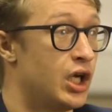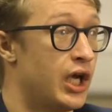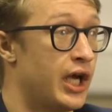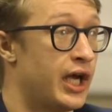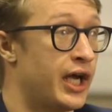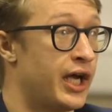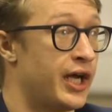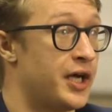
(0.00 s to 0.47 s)

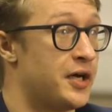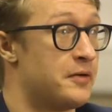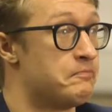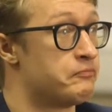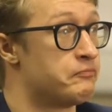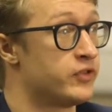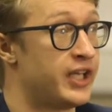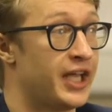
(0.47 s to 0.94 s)

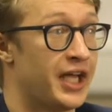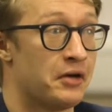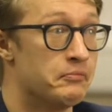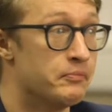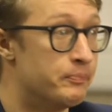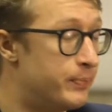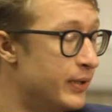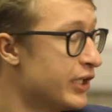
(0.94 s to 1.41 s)
um, yeah,
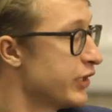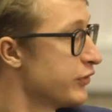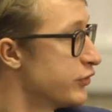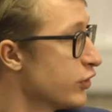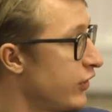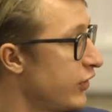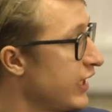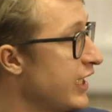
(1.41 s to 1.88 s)
building
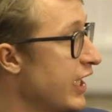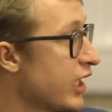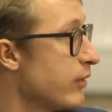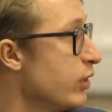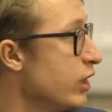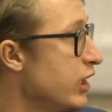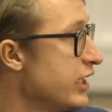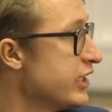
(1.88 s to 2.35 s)
sort of the EA
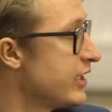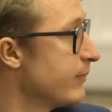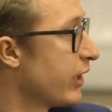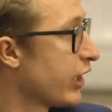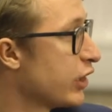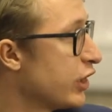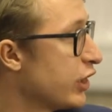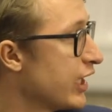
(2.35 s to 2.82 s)
community seemed
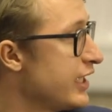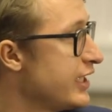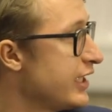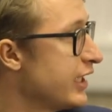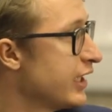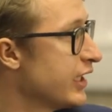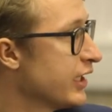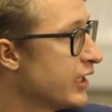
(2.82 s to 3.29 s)
like a good
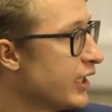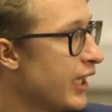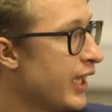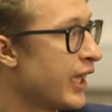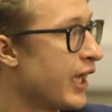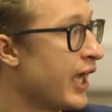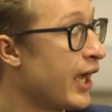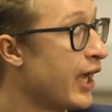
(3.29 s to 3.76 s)
idea.
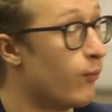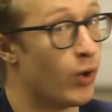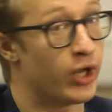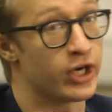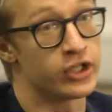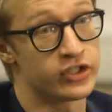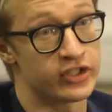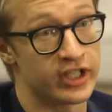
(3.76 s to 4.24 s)
Uh, I
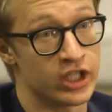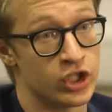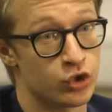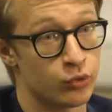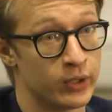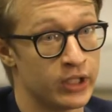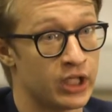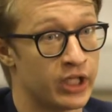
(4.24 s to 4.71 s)
wanted to stay in
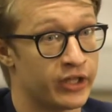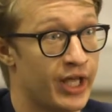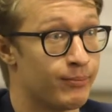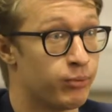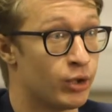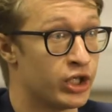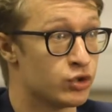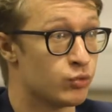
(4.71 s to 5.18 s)
Sweden at
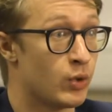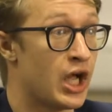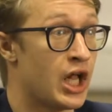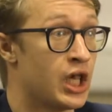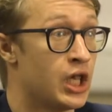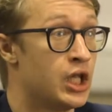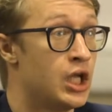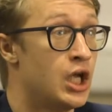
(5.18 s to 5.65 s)
that point as
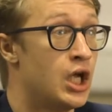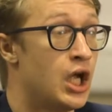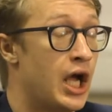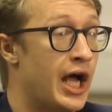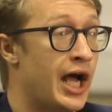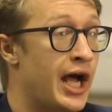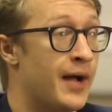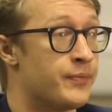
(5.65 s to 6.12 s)
well.
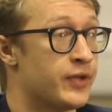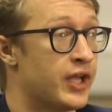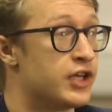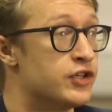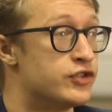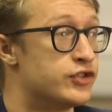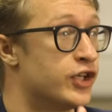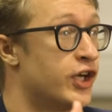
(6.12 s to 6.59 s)
Um,
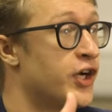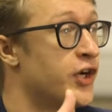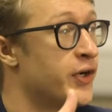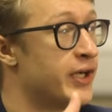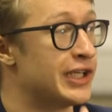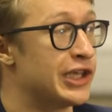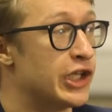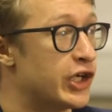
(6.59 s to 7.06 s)
and
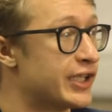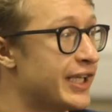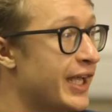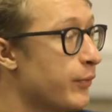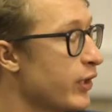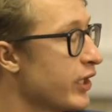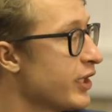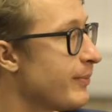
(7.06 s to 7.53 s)
so it looked
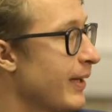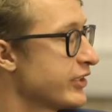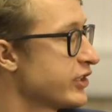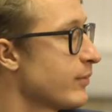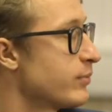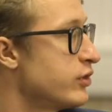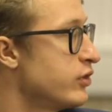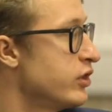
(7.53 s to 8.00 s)
like one of the
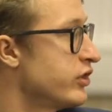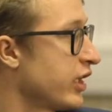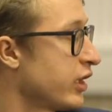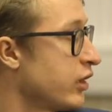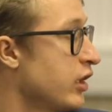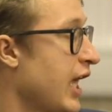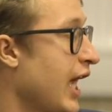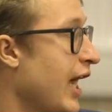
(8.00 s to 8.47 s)
best opportunities I
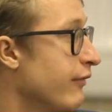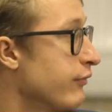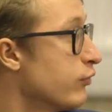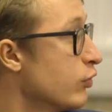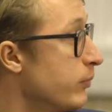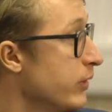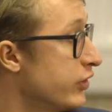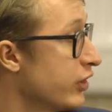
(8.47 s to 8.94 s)
could have
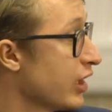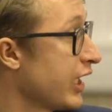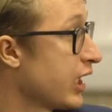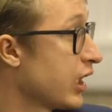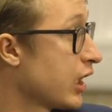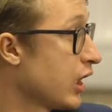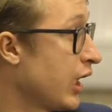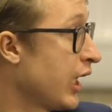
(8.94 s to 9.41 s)
would be to
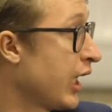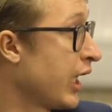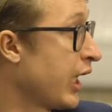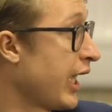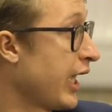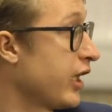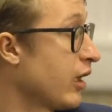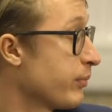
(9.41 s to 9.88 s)
like uh,
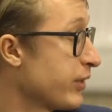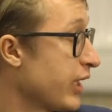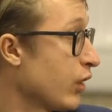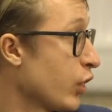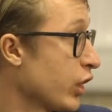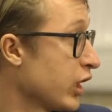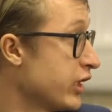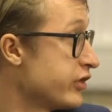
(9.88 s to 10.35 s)
head up that
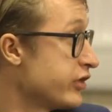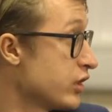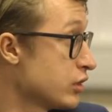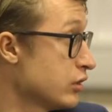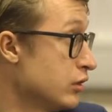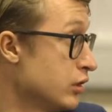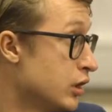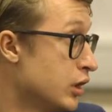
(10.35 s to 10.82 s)

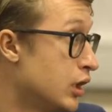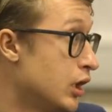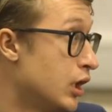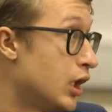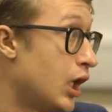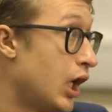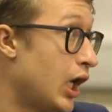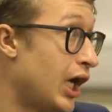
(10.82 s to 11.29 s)
organization.
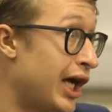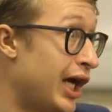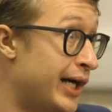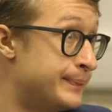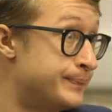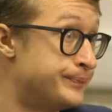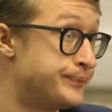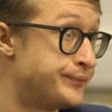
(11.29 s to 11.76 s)

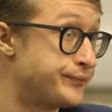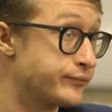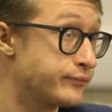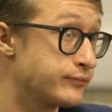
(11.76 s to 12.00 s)
Um,